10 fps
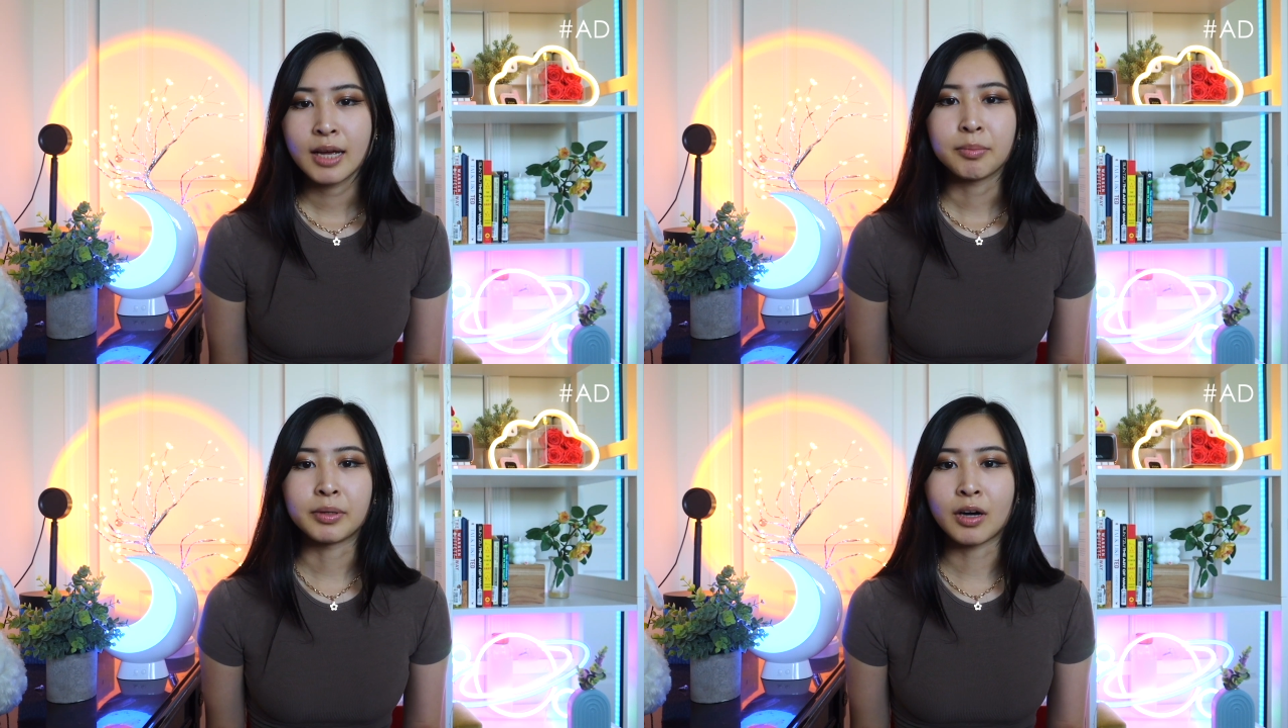
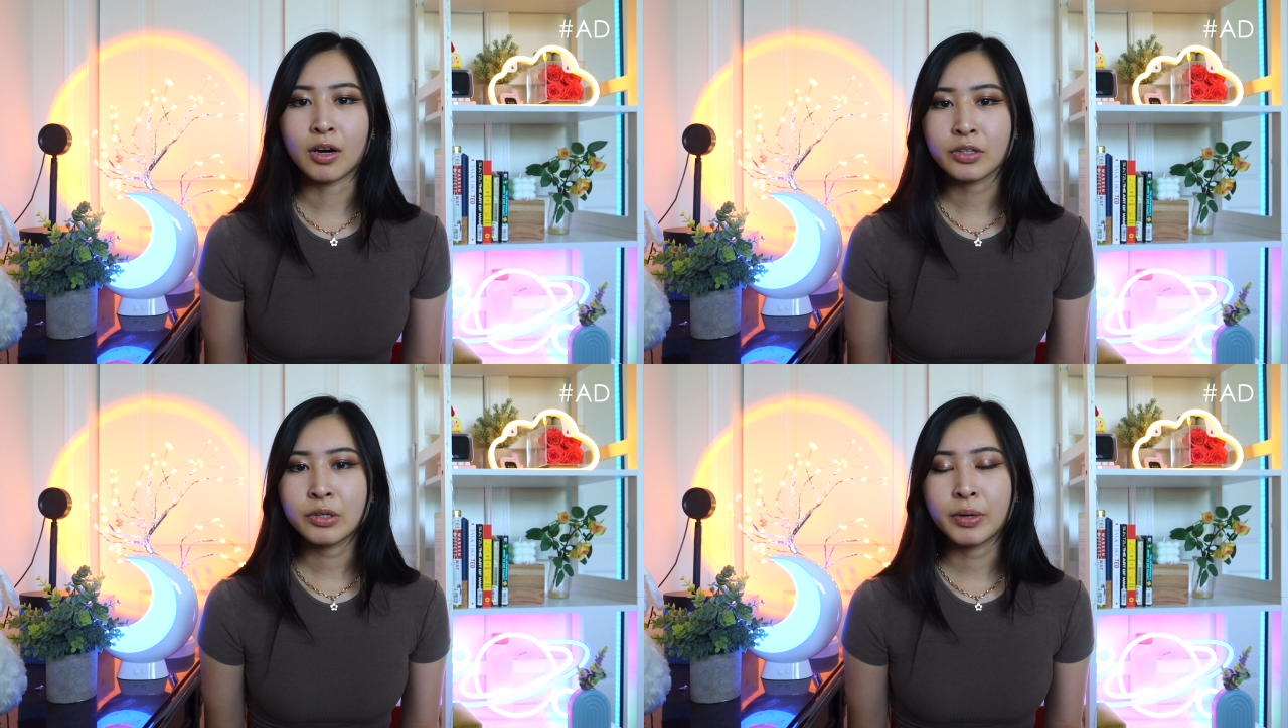but
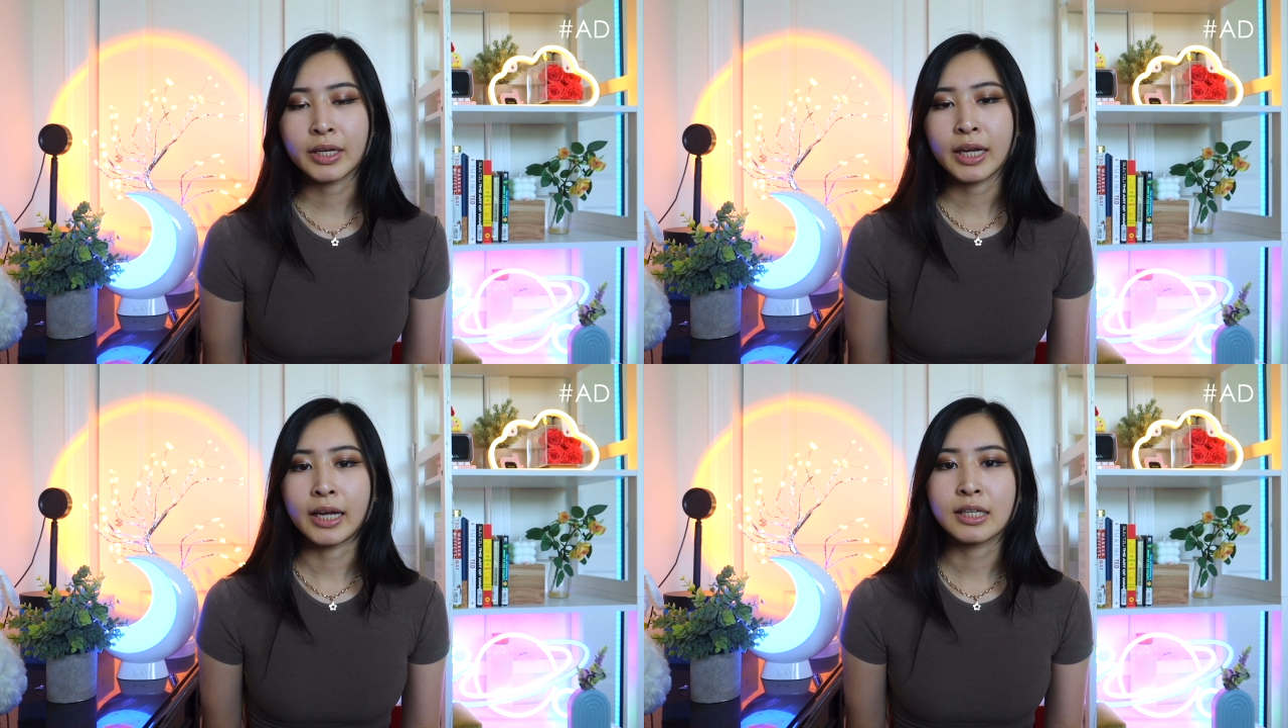also
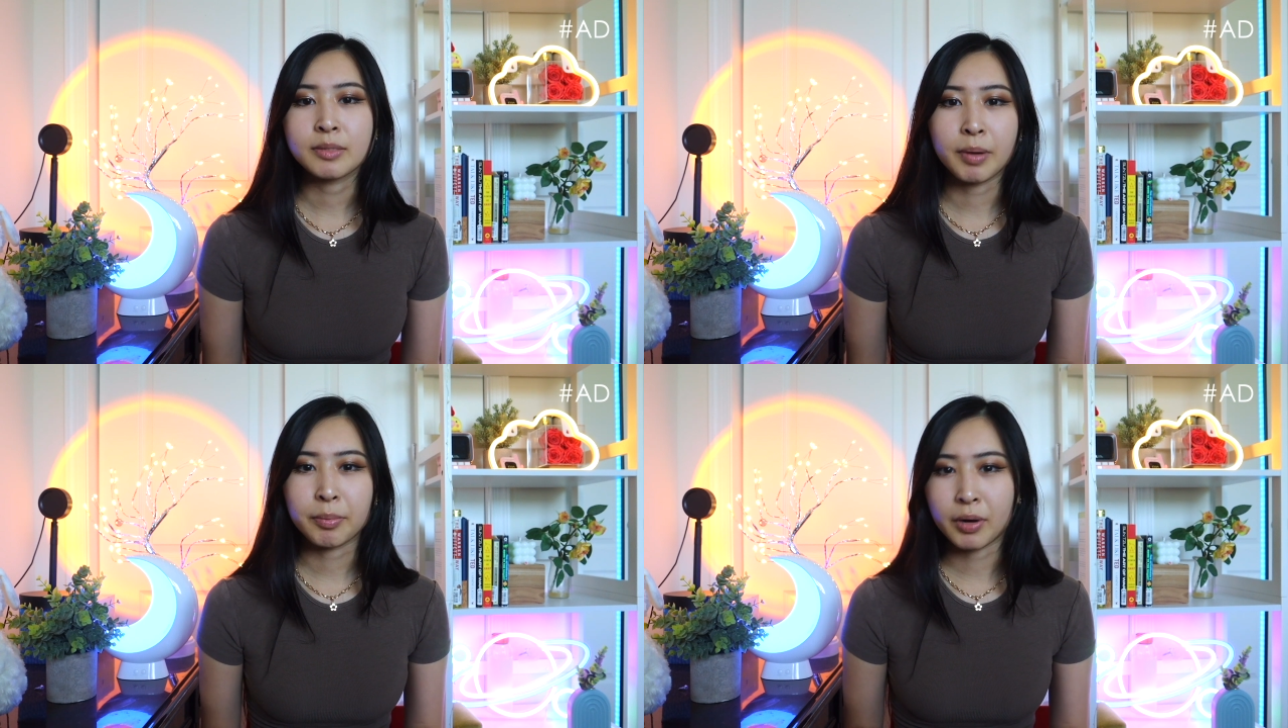
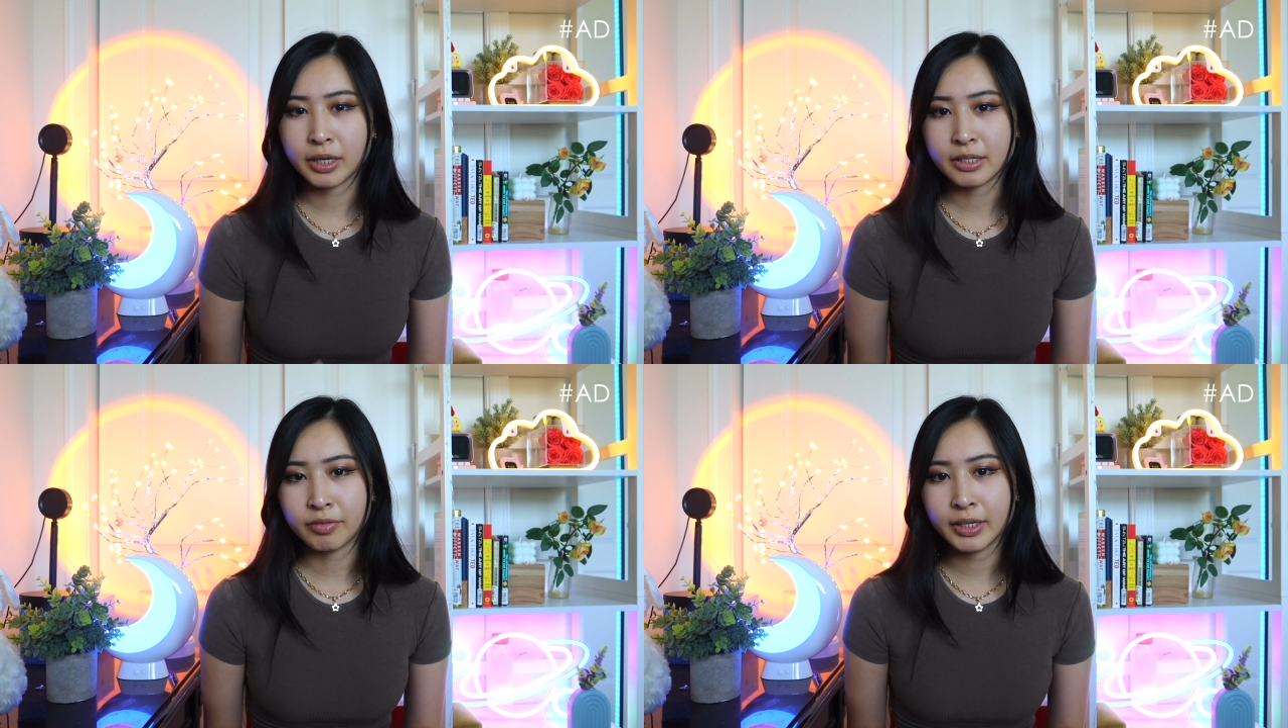enhanced my
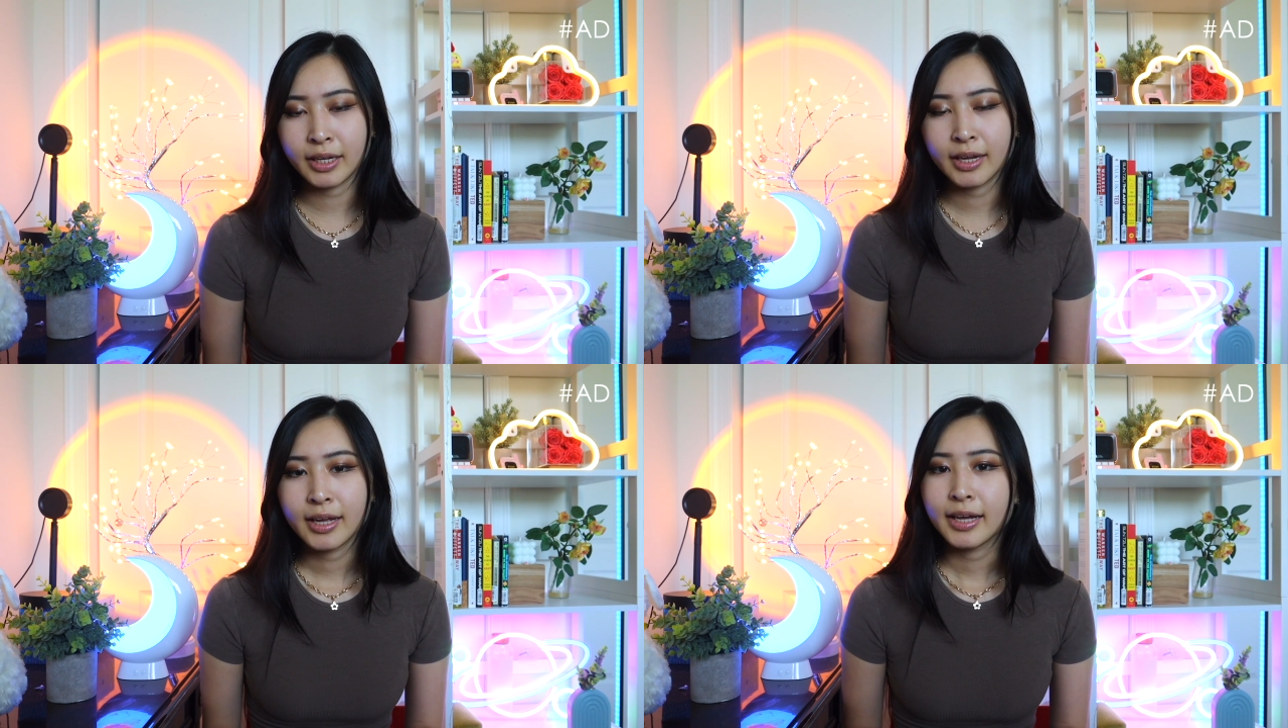
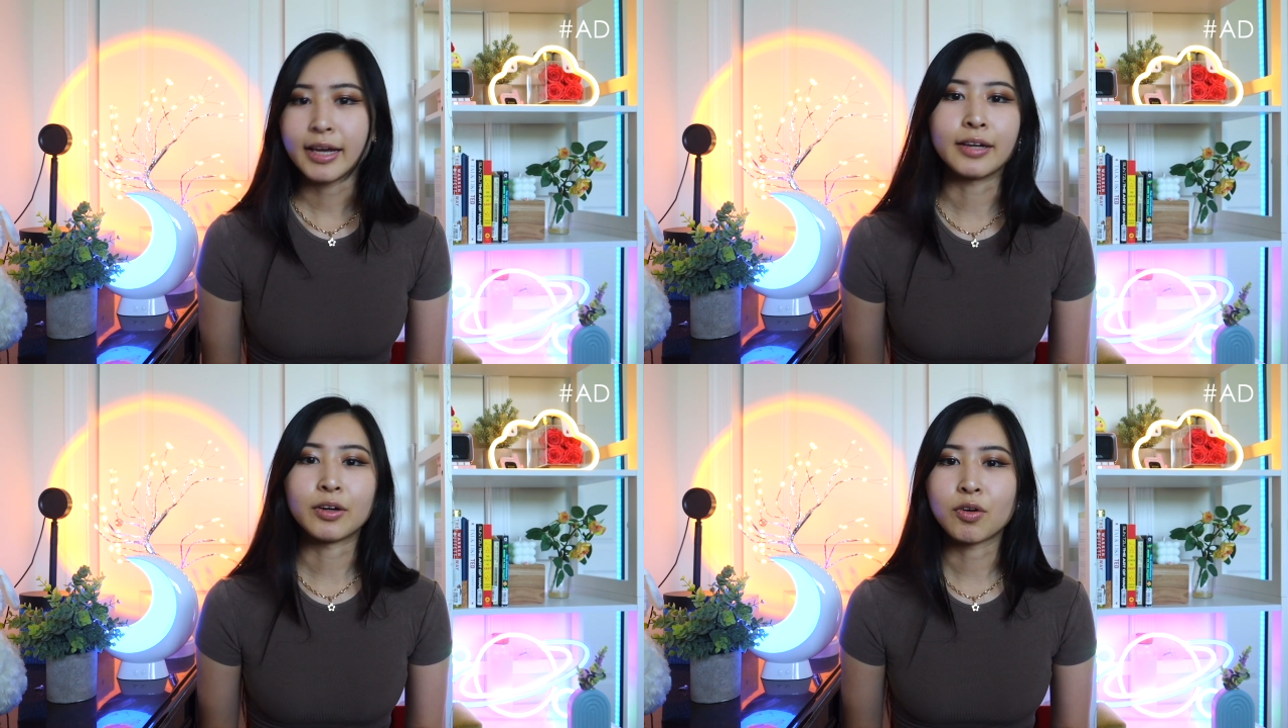productivity
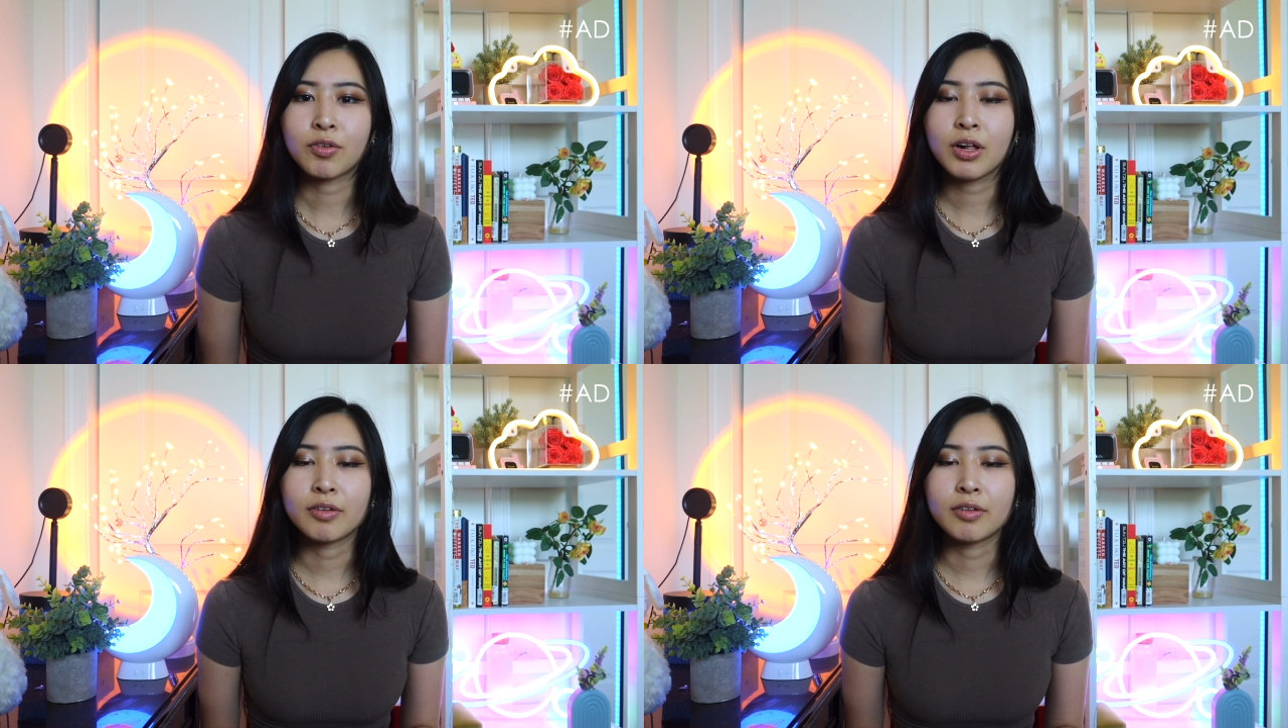and overall